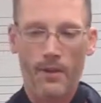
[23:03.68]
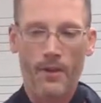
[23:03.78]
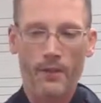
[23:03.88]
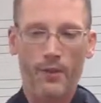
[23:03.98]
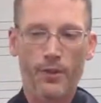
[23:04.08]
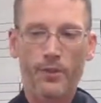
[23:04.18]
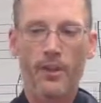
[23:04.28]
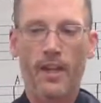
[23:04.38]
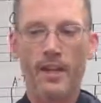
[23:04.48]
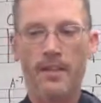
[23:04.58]
if you're
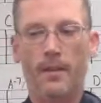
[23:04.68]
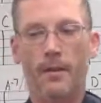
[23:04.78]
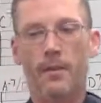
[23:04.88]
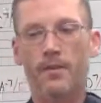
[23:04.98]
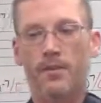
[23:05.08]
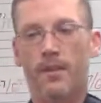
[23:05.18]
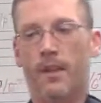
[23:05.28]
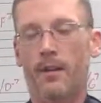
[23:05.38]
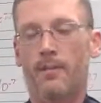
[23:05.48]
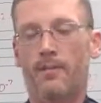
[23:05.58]
utilizing a
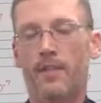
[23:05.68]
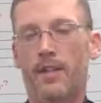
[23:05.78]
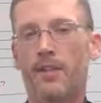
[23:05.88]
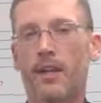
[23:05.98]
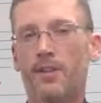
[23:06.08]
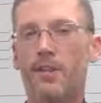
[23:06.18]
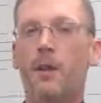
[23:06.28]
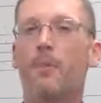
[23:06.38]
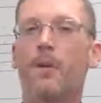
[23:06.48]
technology,